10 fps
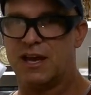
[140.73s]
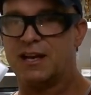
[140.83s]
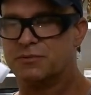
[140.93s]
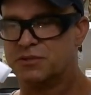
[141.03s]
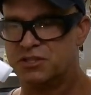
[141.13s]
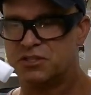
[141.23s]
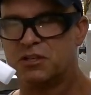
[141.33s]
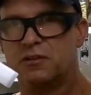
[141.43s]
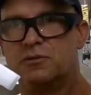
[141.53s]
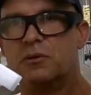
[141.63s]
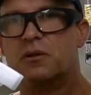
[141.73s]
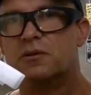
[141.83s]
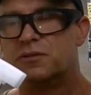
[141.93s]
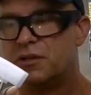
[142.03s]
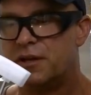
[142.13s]
gas was just a little too
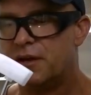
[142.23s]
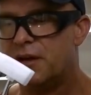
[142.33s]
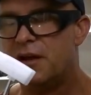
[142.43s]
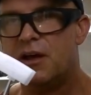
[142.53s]
close to